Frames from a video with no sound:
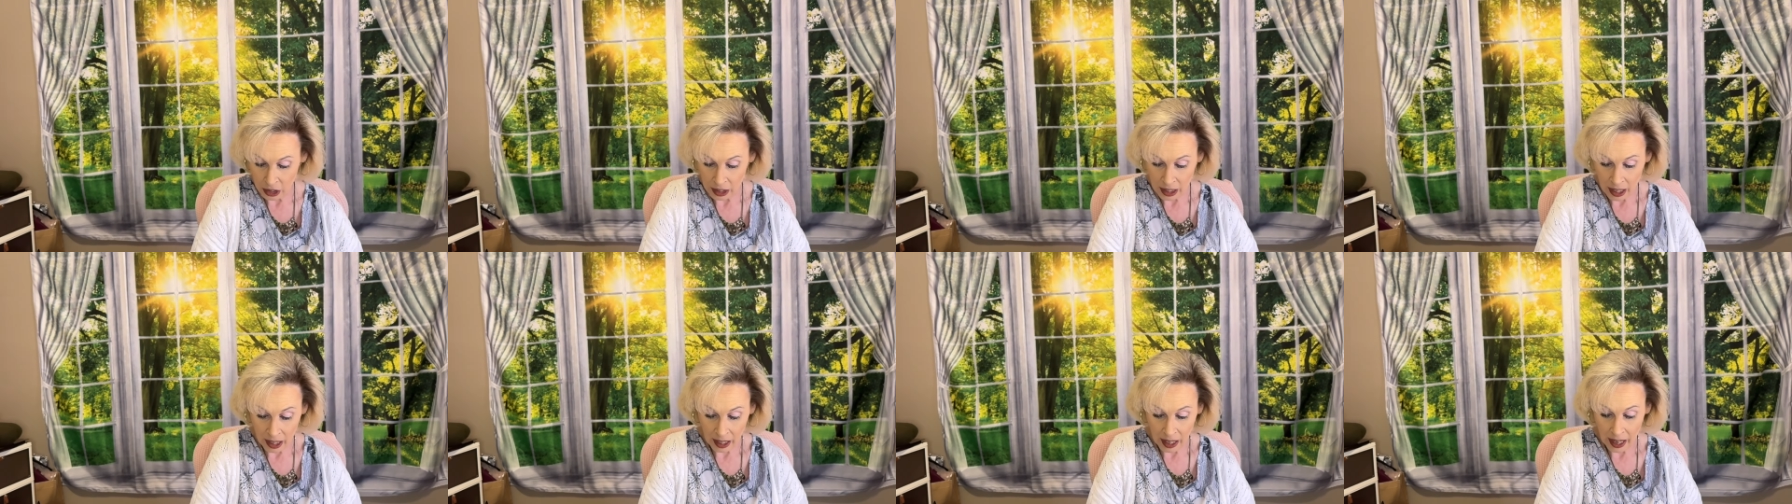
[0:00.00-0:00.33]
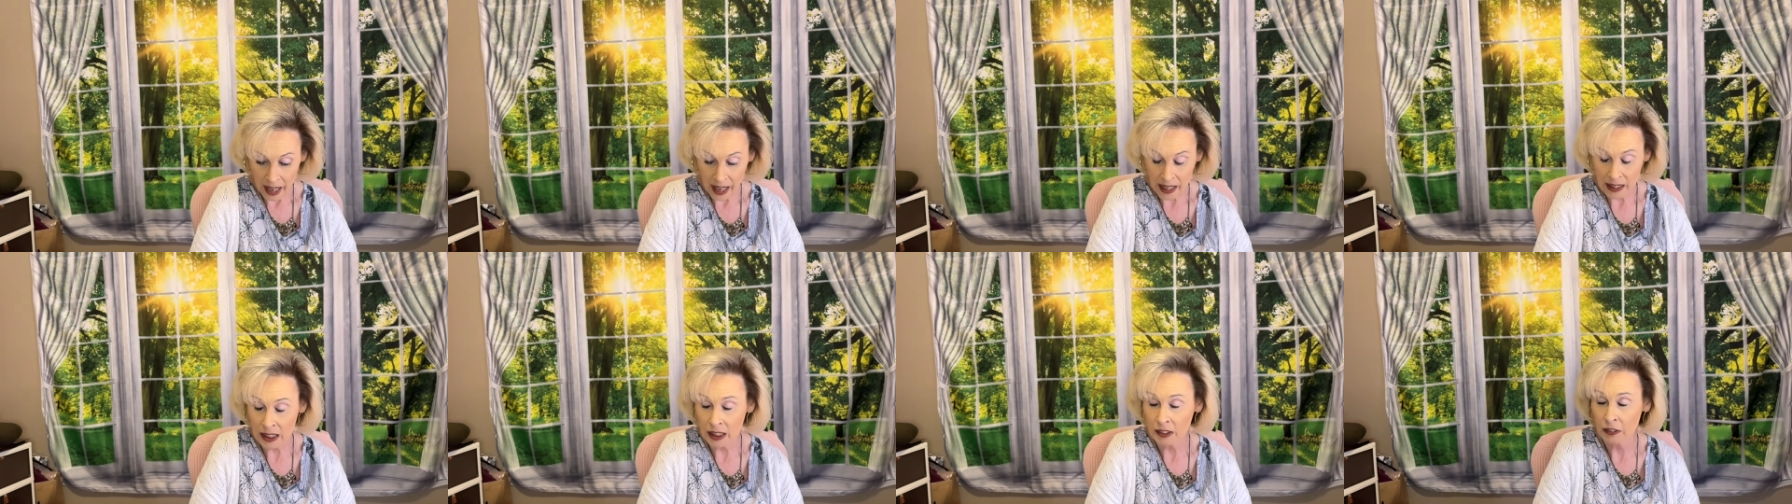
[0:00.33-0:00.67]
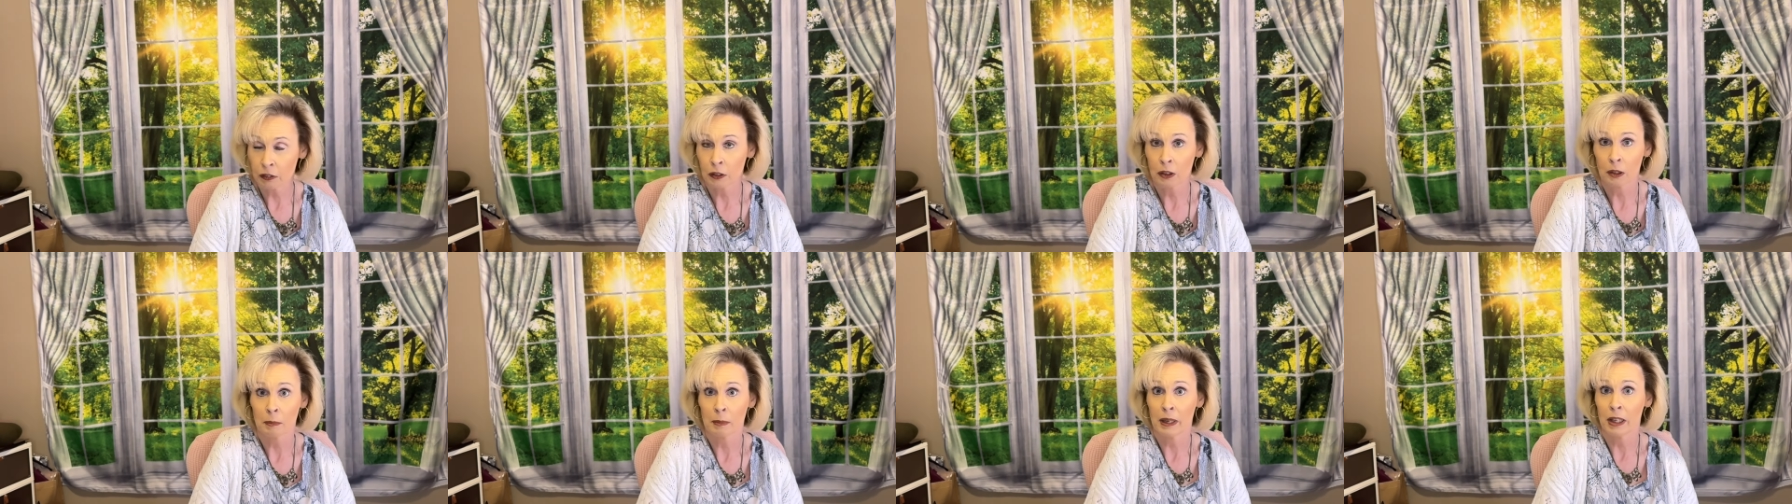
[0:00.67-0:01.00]
not ask
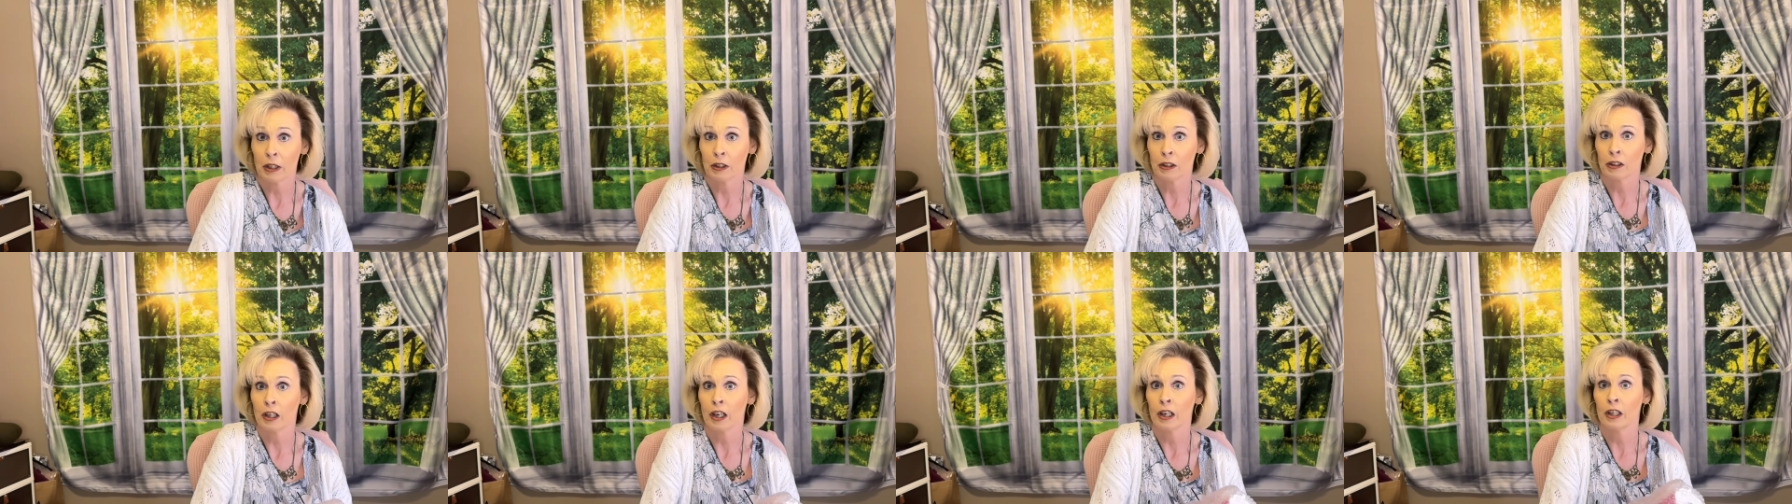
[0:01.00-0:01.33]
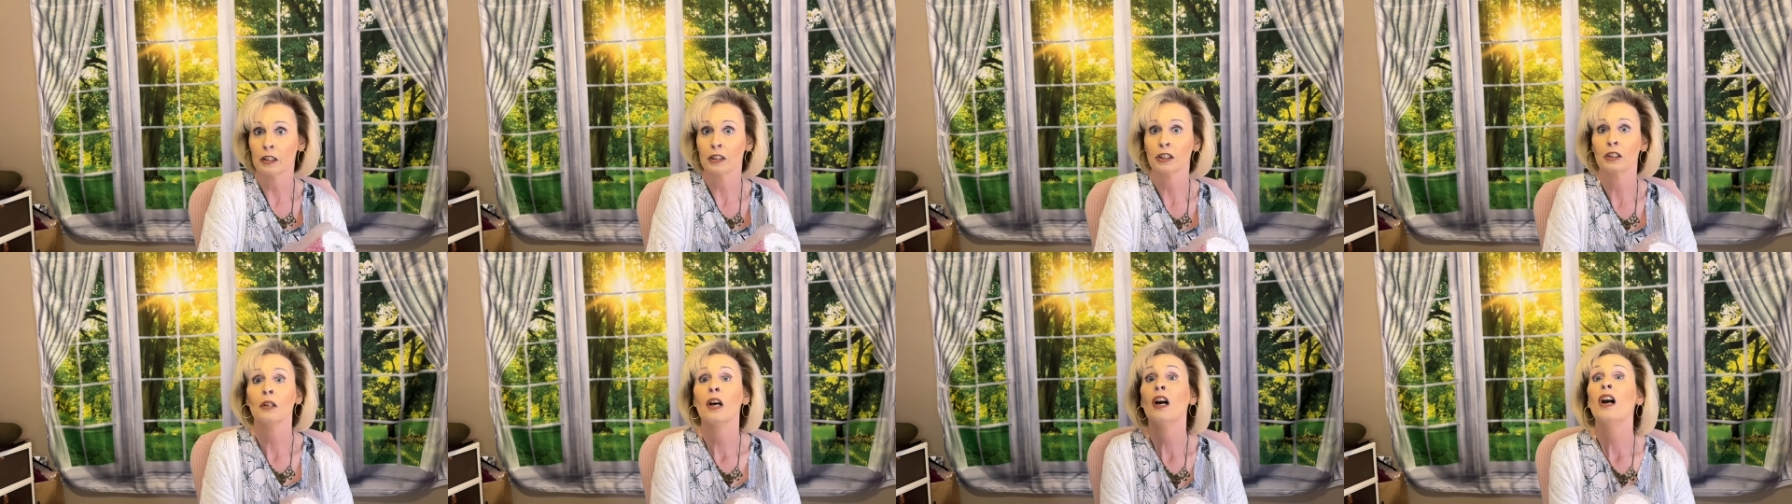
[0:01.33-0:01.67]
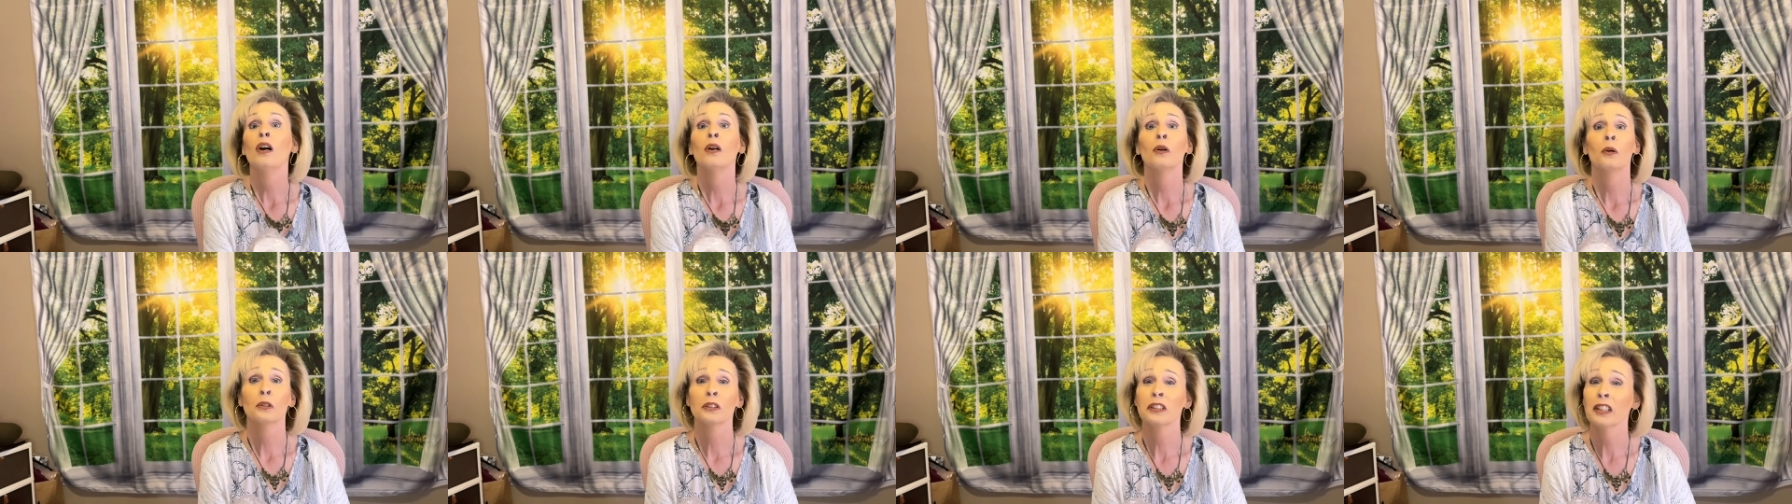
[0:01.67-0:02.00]
for a better nurse.
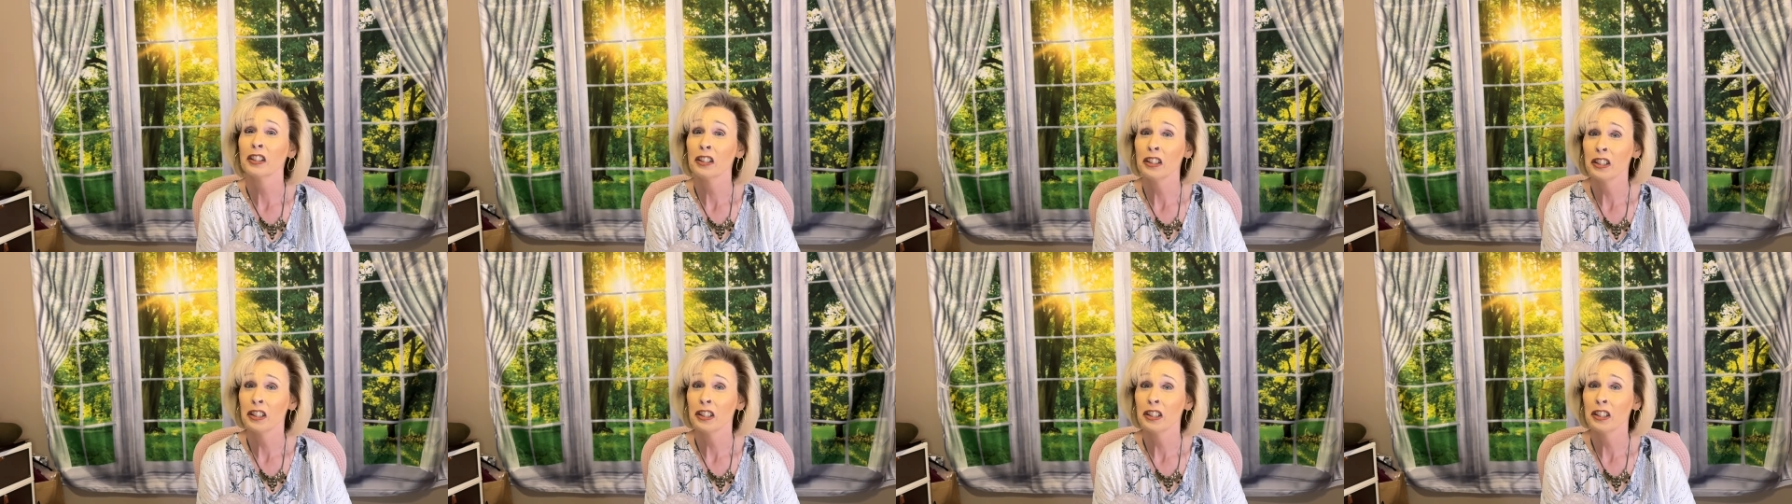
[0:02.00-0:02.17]
Of course, I